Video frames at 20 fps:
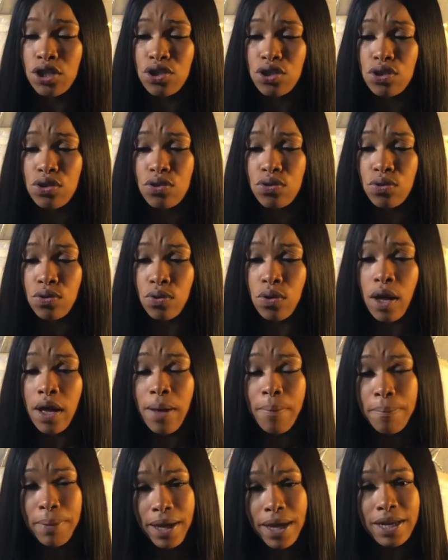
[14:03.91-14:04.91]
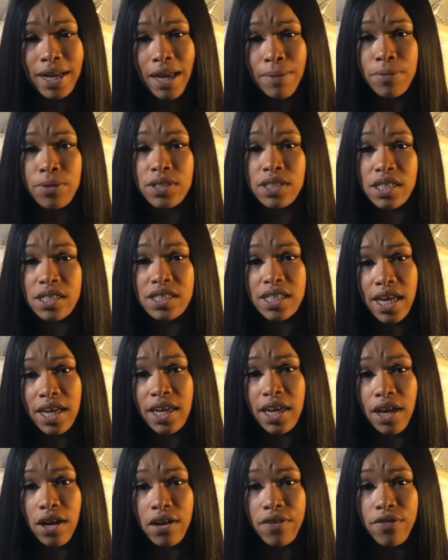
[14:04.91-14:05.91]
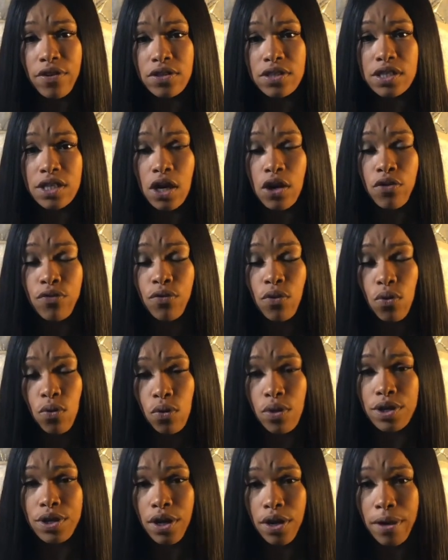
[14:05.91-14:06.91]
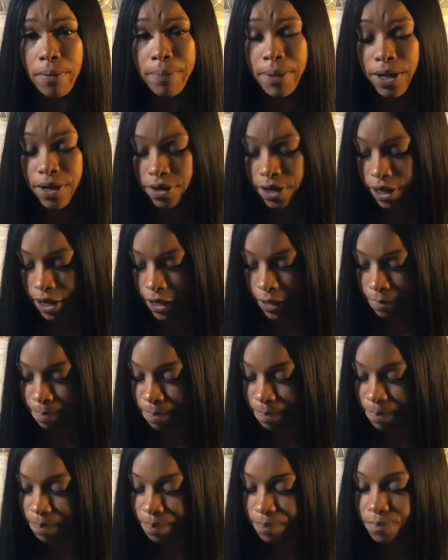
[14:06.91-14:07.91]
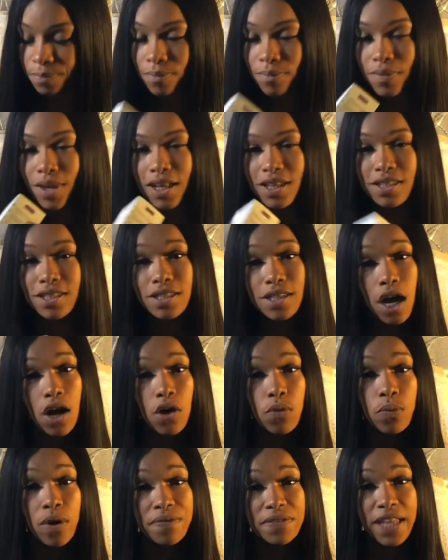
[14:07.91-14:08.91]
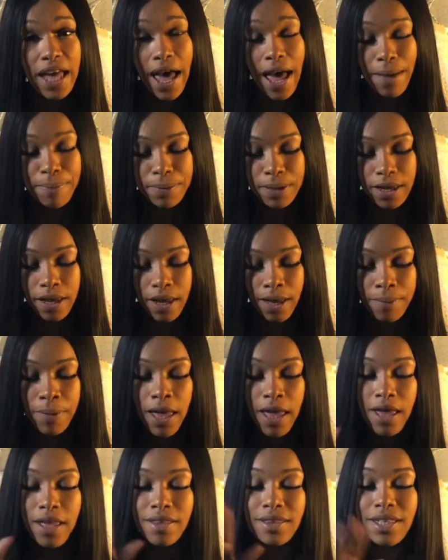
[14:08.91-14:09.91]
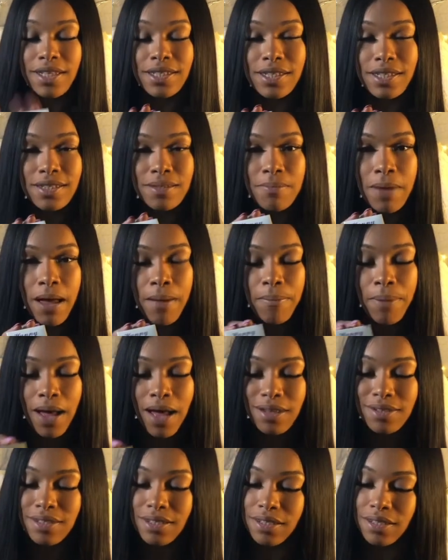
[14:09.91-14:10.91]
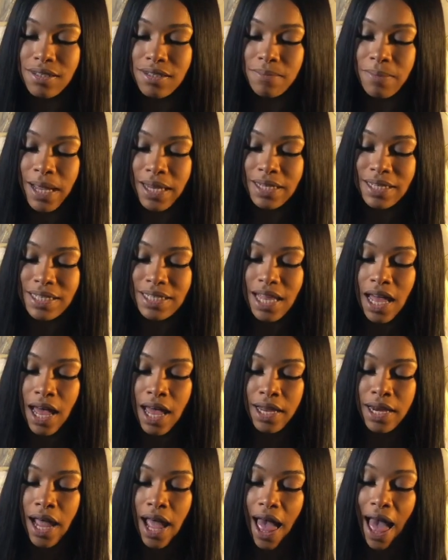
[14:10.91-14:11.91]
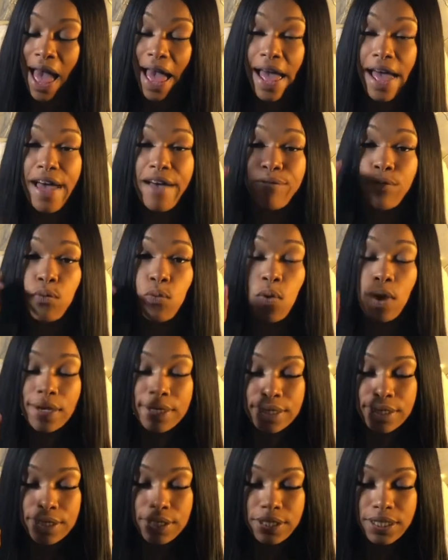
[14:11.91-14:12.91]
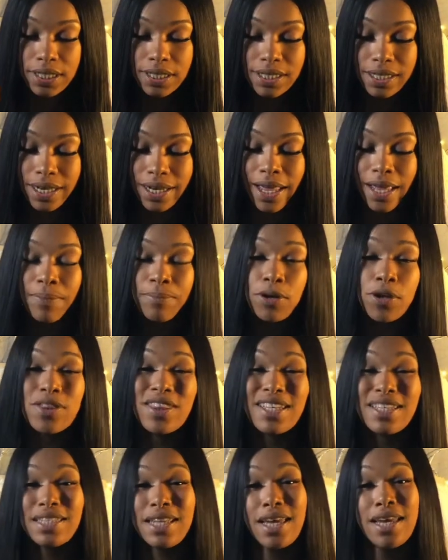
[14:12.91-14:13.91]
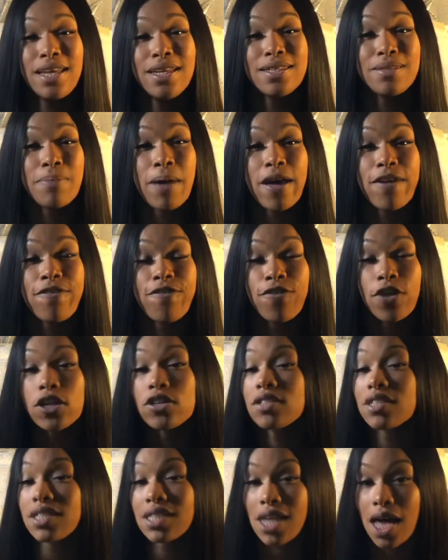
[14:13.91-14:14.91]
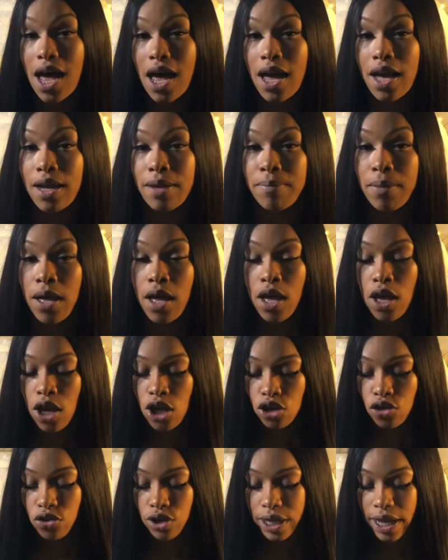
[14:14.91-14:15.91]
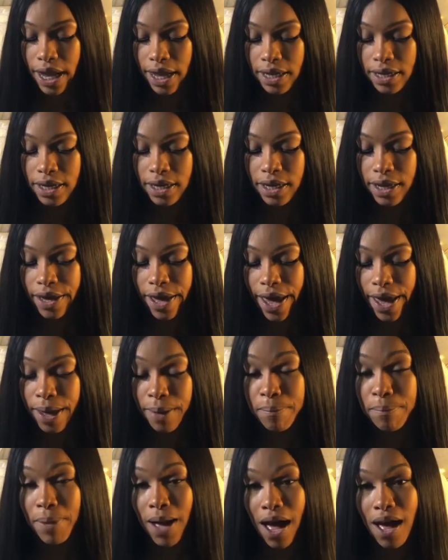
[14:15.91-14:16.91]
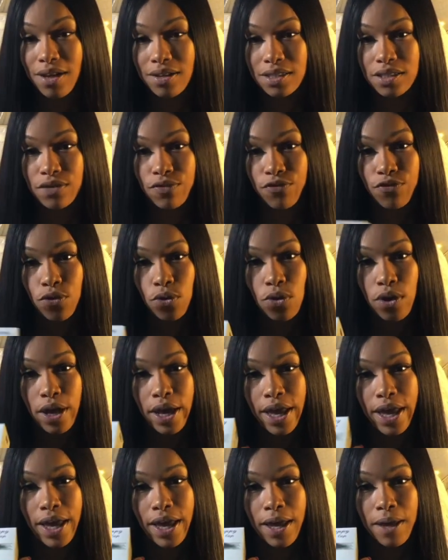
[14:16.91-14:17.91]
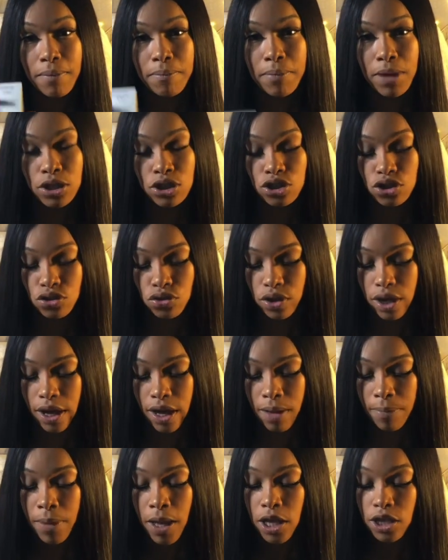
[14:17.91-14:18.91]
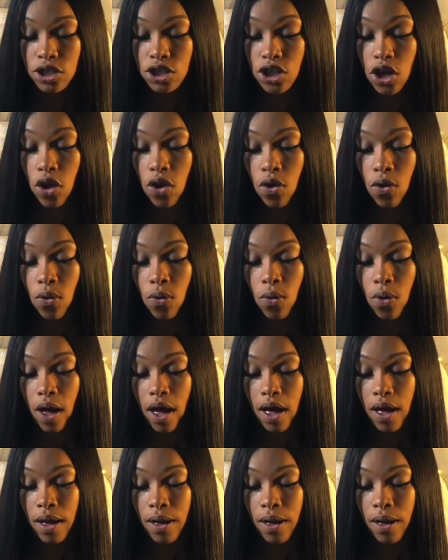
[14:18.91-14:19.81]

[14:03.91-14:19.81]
to being able to take care of herself on her period? So with the Happy Cup, this is my box, this is my design. I have one little disclaimer. This is my first time creating a box for a menstrual cup. So